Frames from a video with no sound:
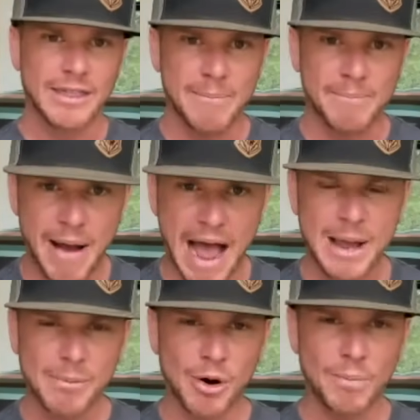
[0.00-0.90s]
The
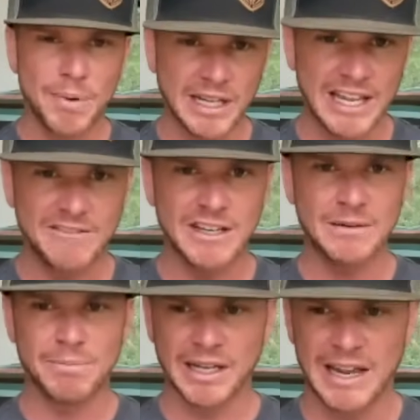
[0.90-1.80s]
Bible
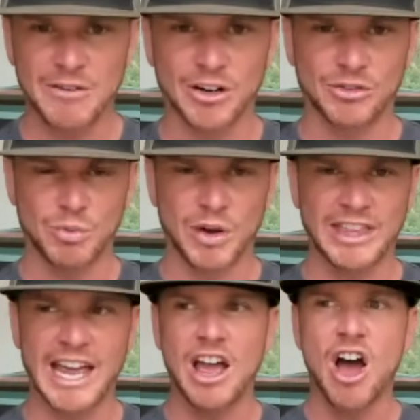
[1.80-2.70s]
believing believers with
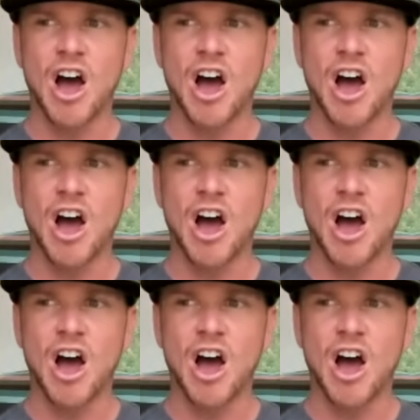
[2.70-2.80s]
a